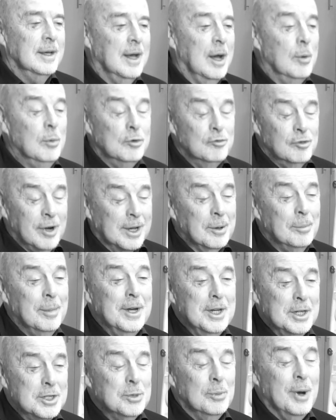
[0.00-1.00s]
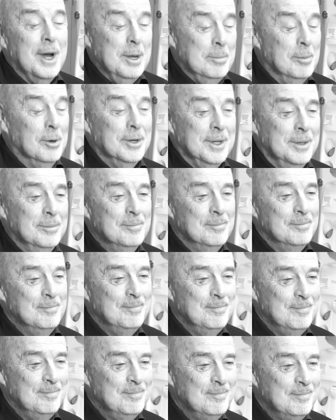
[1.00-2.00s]
I would recommend it to anybody.
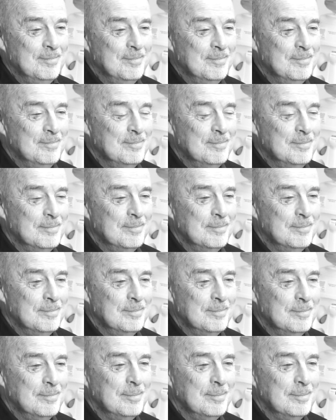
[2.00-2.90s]
Chai has given